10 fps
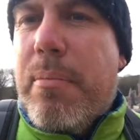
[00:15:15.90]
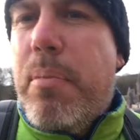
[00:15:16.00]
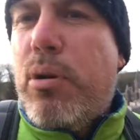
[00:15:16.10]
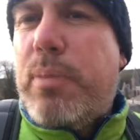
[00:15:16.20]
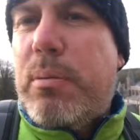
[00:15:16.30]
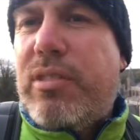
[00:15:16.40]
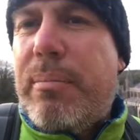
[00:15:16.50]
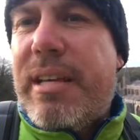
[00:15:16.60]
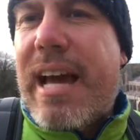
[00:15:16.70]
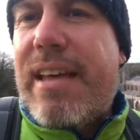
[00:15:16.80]
Most people
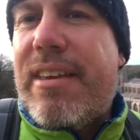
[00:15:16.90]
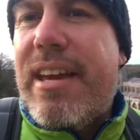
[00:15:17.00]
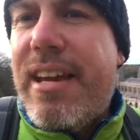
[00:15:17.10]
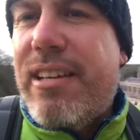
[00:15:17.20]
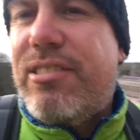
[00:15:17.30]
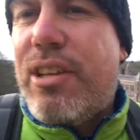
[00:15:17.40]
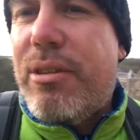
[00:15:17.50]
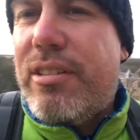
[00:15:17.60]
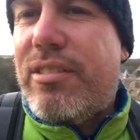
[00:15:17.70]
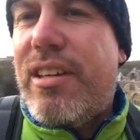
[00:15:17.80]
seem to gather here, so
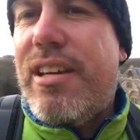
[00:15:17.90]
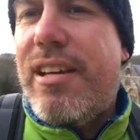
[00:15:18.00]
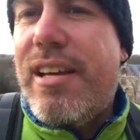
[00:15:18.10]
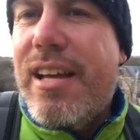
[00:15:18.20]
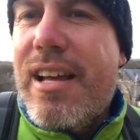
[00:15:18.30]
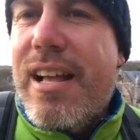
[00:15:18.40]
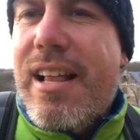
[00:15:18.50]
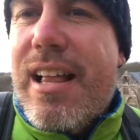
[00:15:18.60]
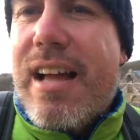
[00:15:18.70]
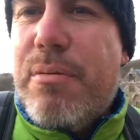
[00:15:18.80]
this
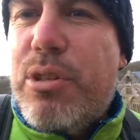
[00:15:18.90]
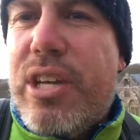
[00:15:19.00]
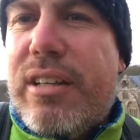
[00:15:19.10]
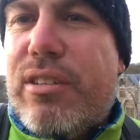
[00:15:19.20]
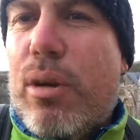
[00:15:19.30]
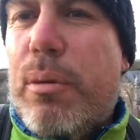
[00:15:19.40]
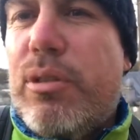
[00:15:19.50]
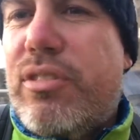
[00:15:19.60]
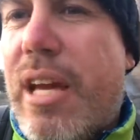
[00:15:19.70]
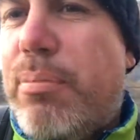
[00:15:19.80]
and once you get to the top of the
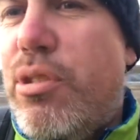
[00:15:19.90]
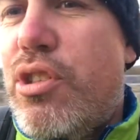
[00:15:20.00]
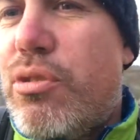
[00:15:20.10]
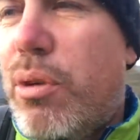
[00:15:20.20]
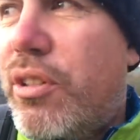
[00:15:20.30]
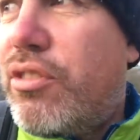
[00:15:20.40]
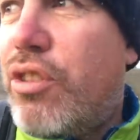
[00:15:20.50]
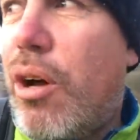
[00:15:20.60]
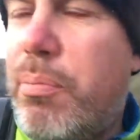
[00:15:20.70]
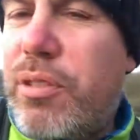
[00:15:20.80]
steps you just want to
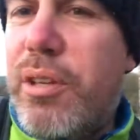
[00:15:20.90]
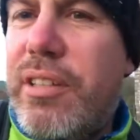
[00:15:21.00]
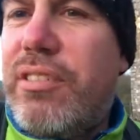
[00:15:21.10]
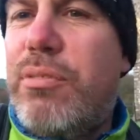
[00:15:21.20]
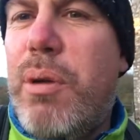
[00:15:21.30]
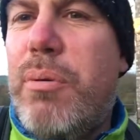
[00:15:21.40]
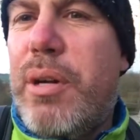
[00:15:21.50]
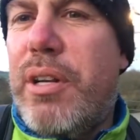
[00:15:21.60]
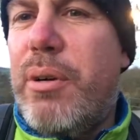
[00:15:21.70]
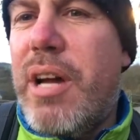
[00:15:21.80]
stop. So this is where we're
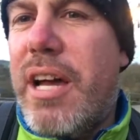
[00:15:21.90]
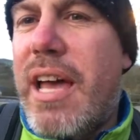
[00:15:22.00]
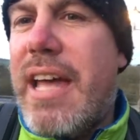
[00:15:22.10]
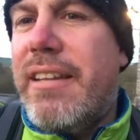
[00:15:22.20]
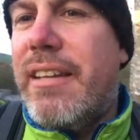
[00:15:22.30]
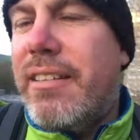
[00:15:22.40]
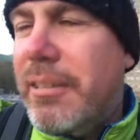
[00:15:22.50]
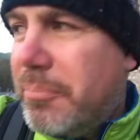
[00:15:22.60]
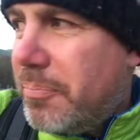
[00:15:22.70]
going to end it.